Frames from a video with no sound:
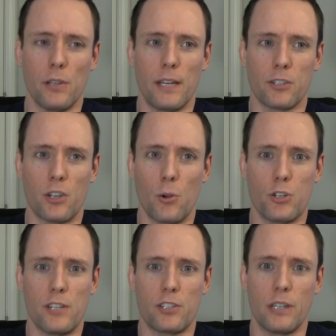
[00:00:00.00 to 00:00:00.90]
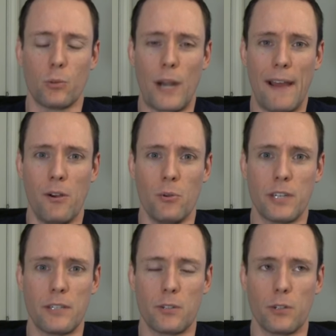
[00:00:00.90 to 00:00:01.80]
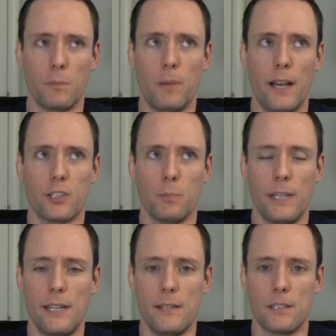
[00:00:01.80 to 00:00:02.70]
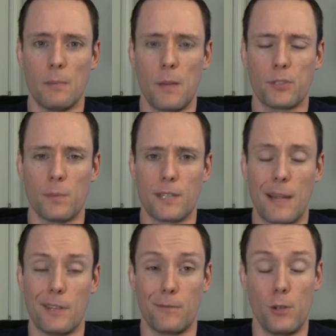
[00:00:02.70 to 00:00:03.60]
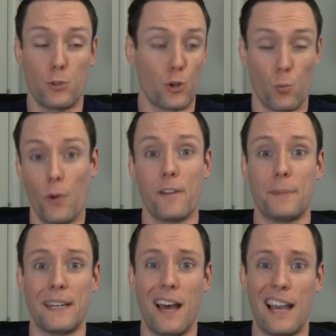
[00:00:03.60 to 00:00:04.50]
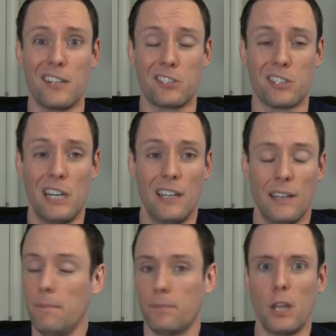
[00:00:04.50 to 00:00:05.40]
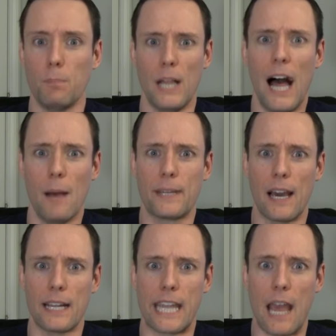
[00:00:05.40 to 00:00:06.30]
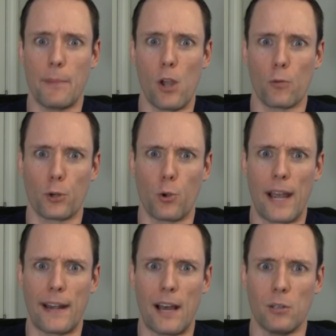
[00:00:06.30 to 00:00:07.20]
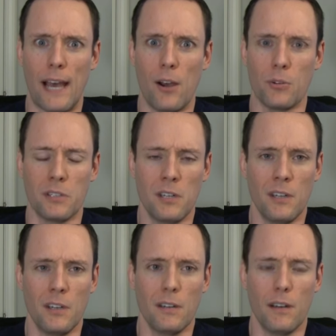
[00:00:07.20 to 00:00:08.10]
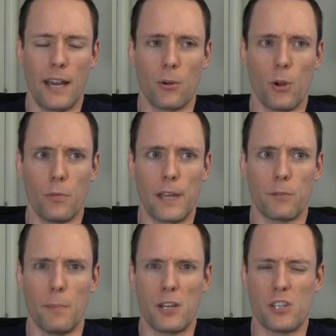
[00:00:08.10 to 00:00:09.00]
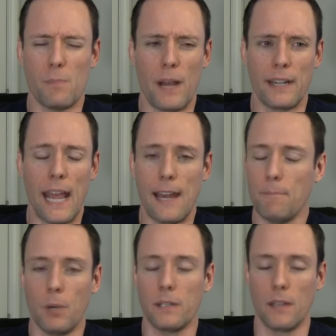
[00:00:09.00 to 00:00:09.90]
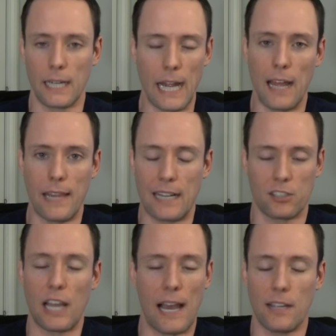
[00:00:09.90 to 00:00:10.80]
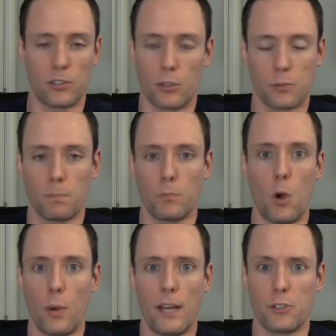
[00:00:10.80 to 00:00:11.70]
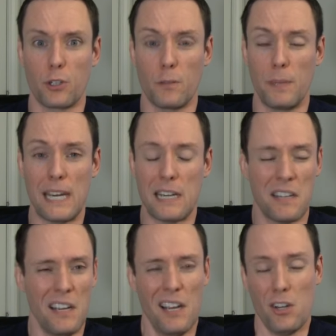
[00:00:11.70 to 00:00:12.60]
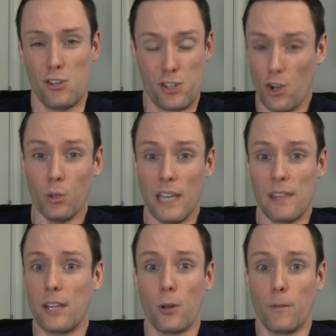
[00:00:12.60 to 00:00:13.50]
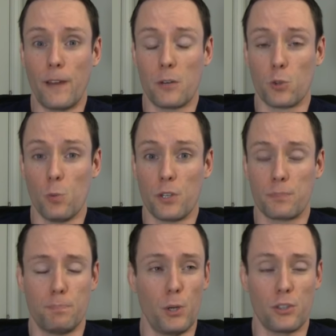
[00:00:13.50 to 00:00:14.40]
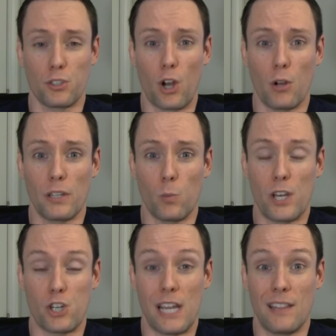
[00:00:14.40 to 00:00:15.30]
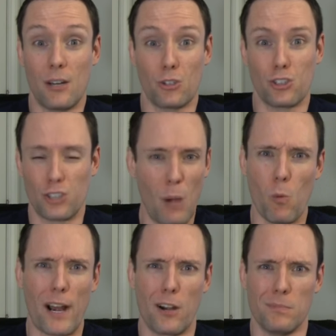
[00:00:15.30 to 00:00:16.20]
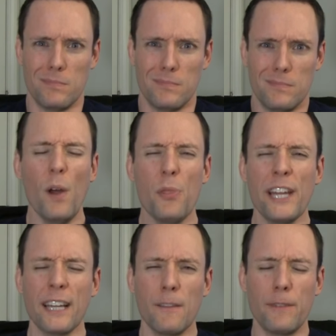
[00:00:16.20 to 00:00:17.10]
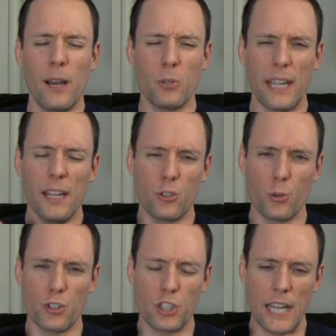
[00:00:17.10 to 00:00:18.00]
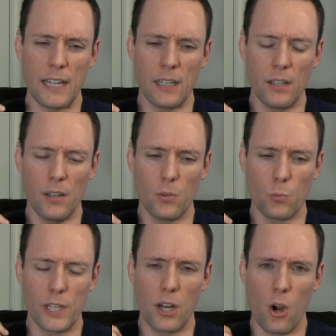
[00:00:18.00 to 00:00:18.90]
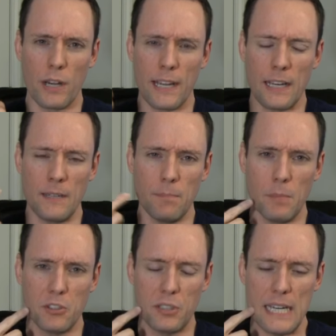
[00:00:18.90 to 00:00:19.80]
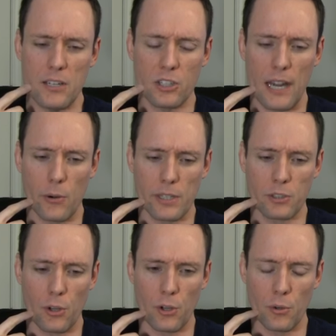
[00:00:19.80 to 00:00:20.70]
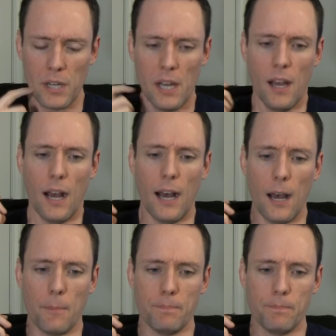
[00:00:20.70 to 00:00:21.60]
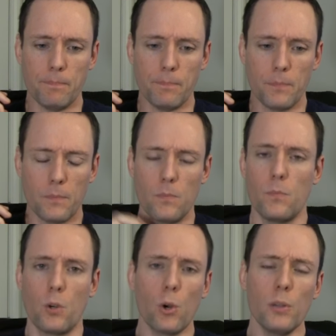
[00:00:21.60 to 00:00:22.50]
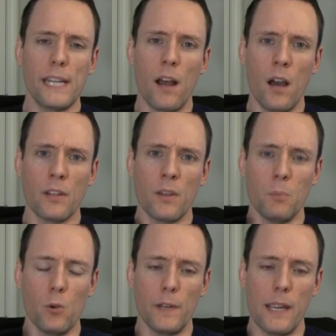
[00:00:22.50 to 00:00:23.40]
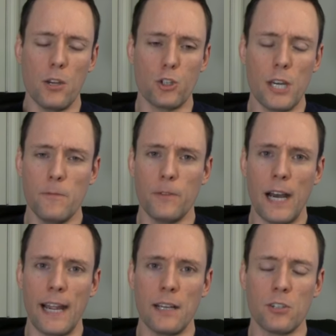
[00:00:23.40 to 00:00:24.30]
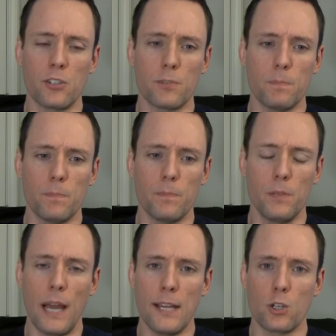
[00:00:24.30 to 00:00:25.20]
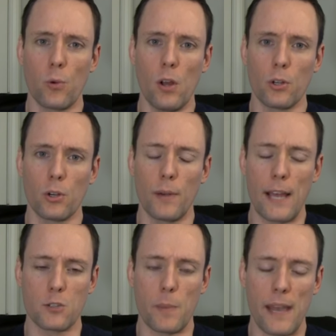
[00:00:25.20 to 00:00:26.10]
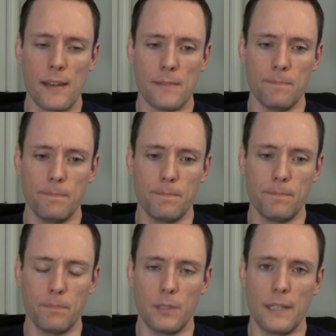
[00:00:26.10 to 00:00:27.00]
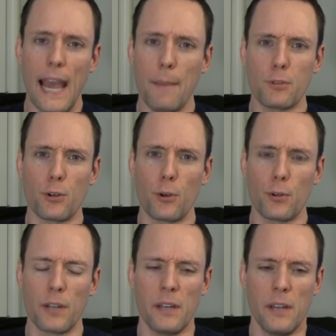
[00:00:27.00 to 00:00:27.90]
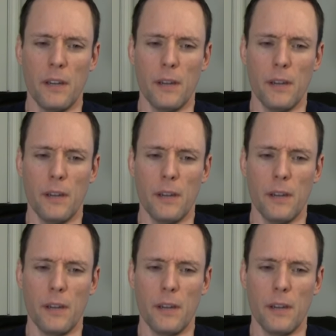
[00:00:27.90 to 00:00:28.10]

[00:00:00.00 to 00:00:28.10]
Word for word: to let us know she's still around and could possibly come up sometime in the future would have been nice. The Blob got a cameo for crying out loud. I don't know if they ever mentioned it by name, but a guy that size, there's no one else it could be. Surely they could have found room to put the Scarlet Witch in there somewhere. One thing I found interesting regarding Mystique's character um, early on in the movie, she finds Nightcrawler has been captured